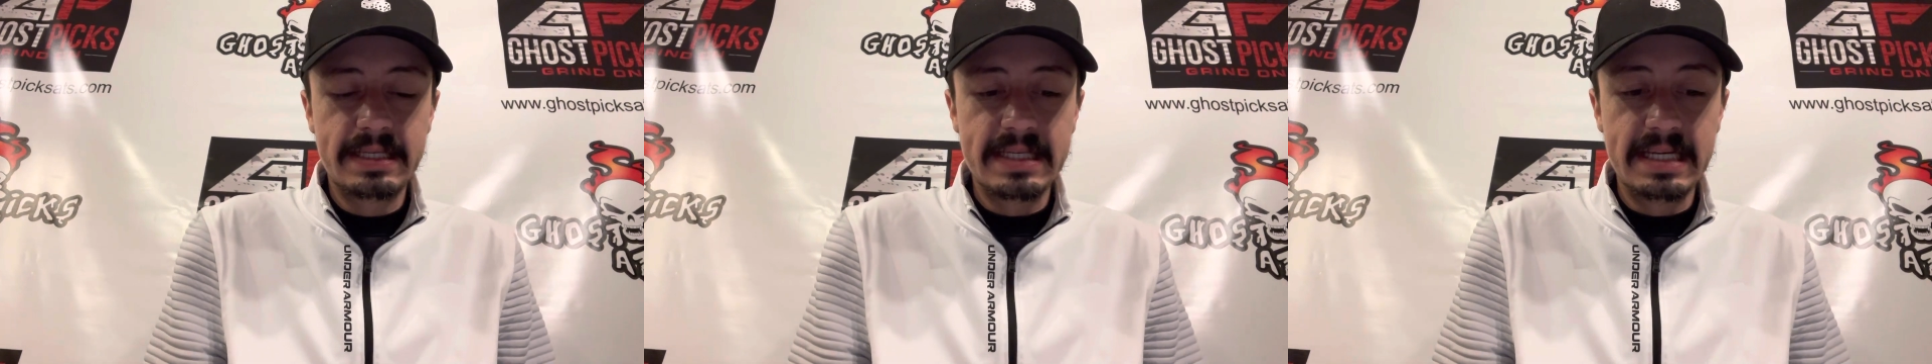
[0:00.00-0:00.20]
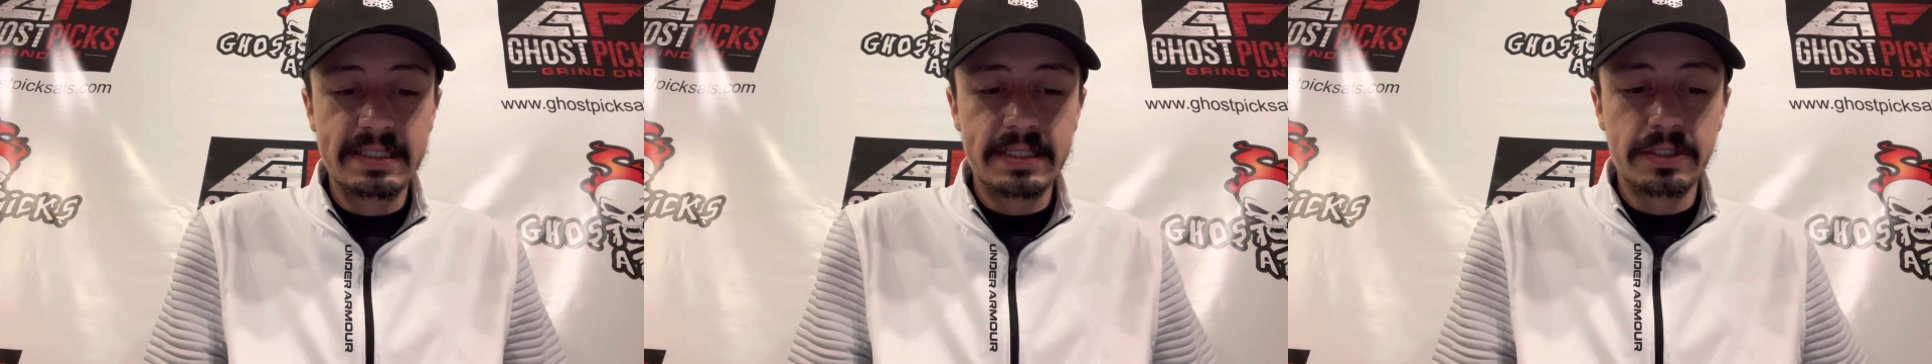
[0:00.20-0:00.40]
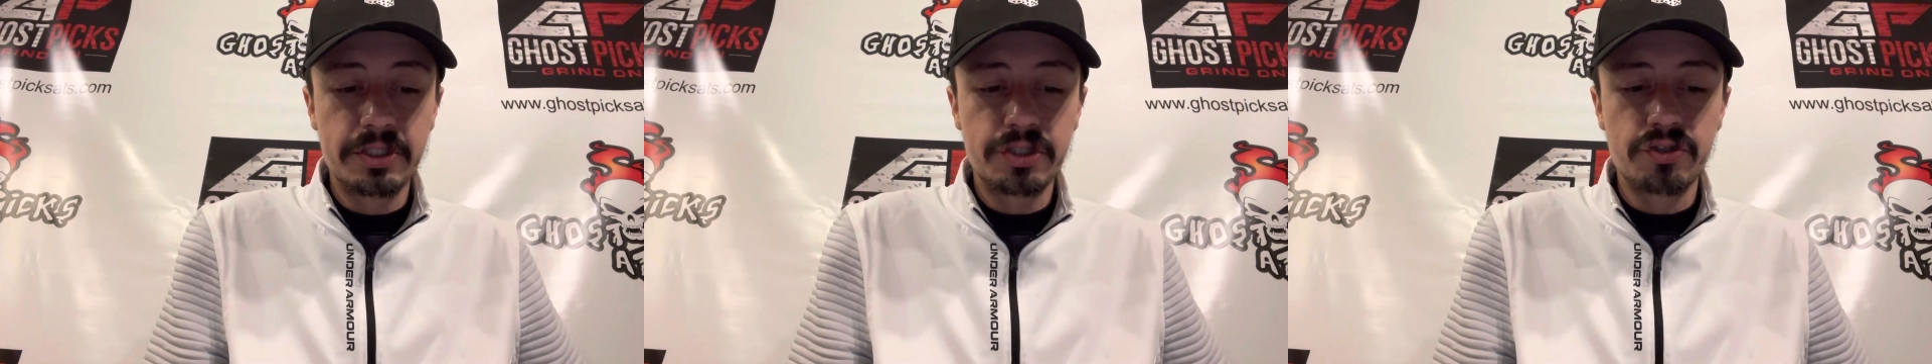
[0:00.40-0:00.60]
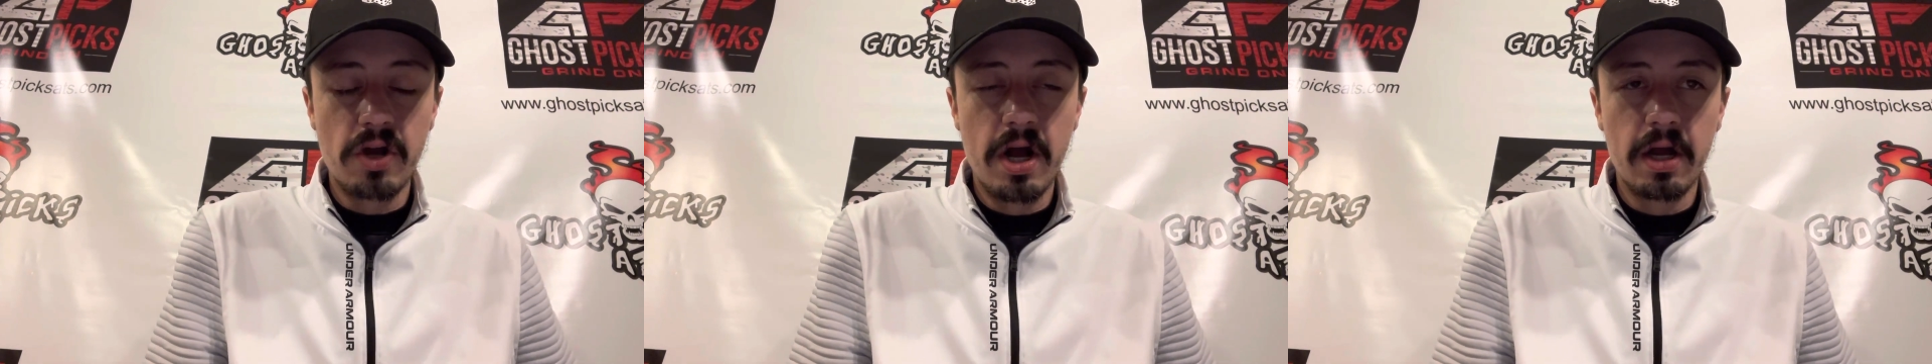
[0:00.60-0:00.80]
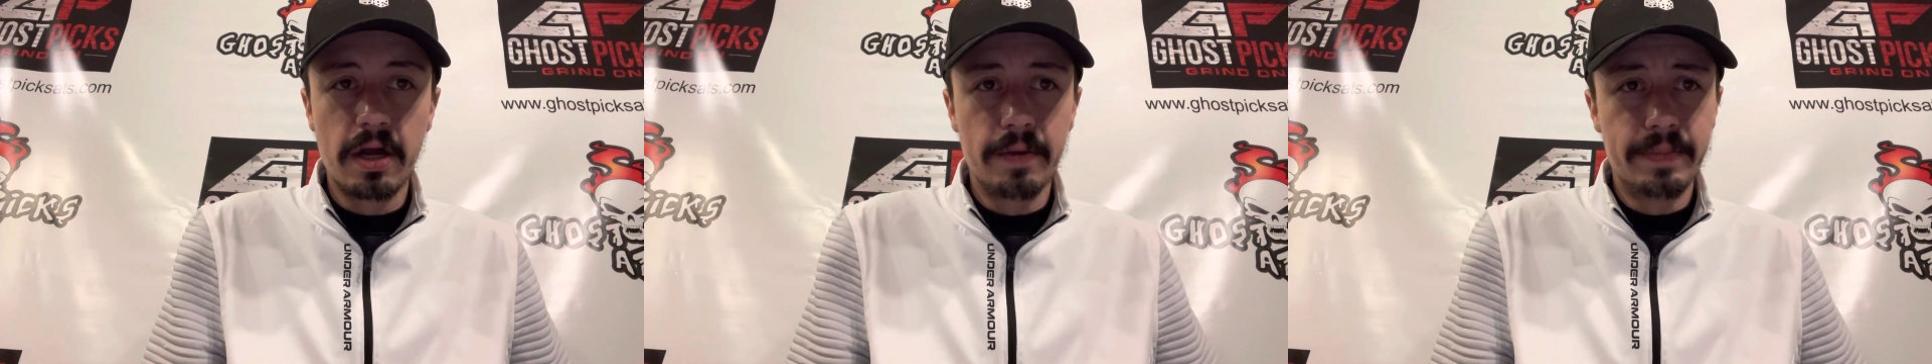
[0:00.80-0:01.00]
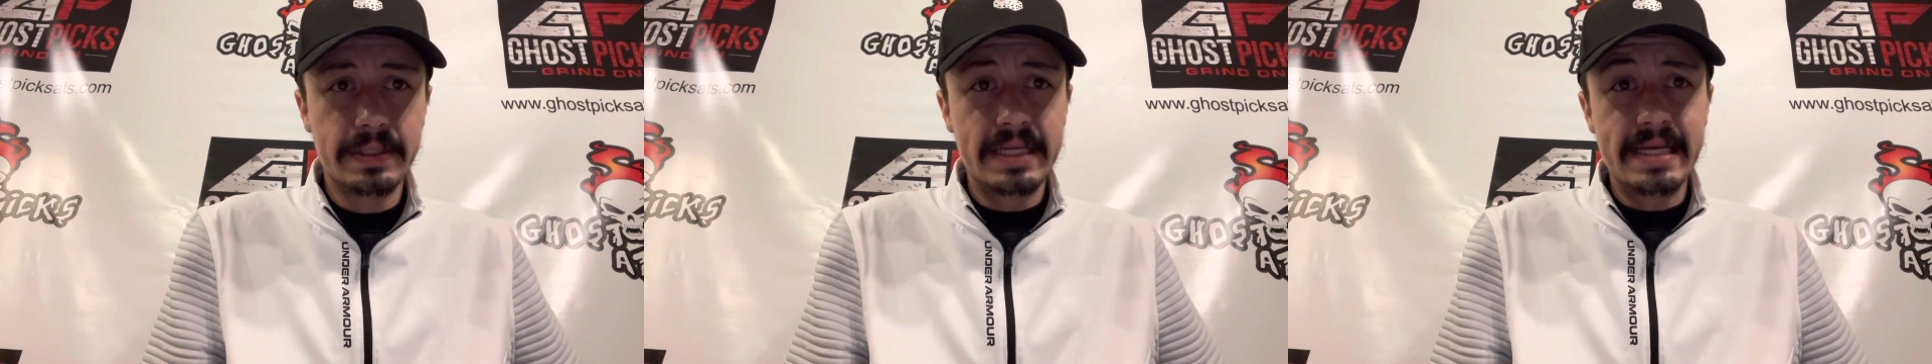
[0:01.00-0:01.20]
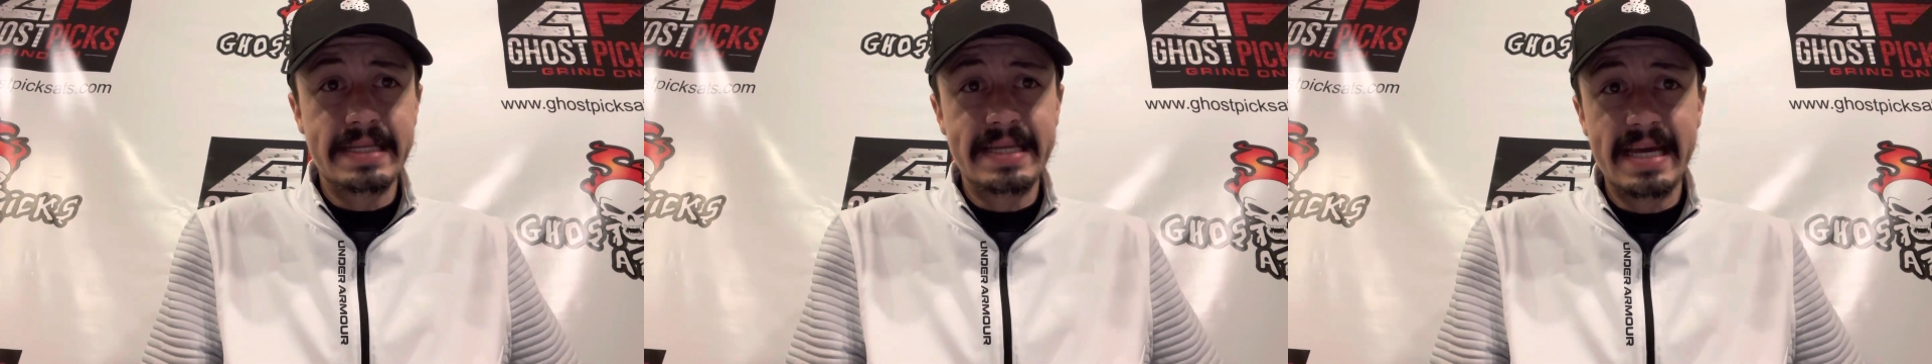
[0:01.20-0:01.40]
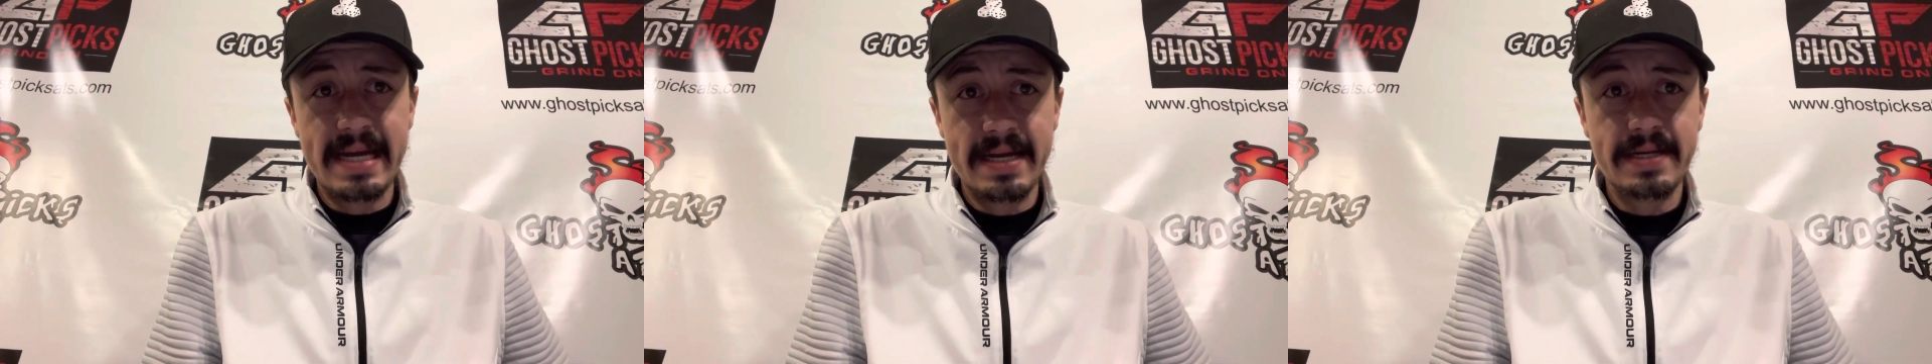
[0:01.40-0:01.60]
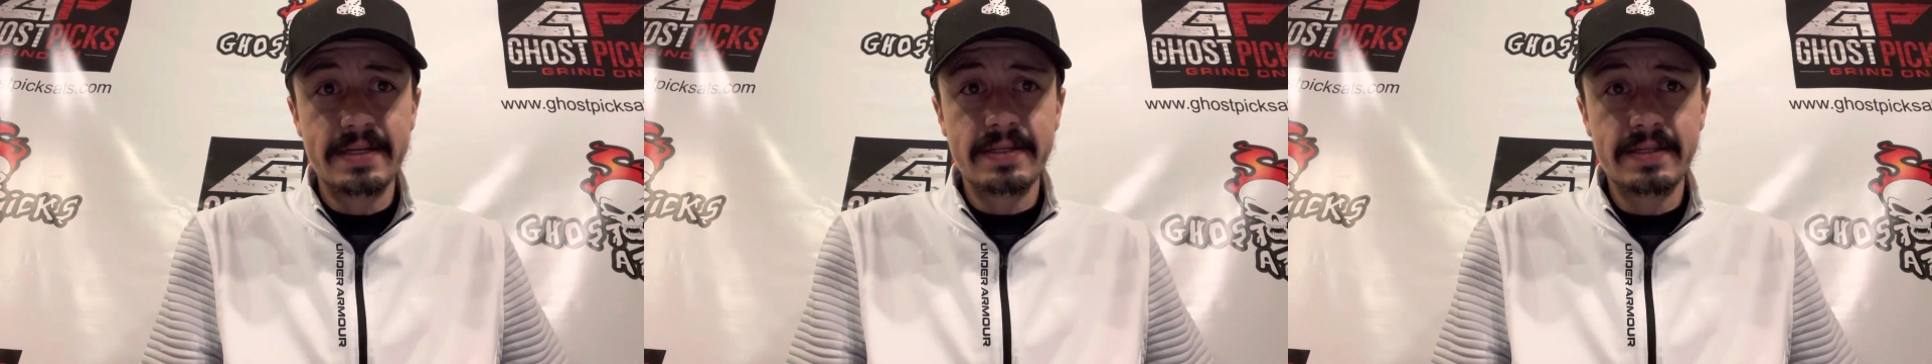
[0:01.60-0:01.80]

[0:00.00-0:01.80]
season stronger, but they didn't.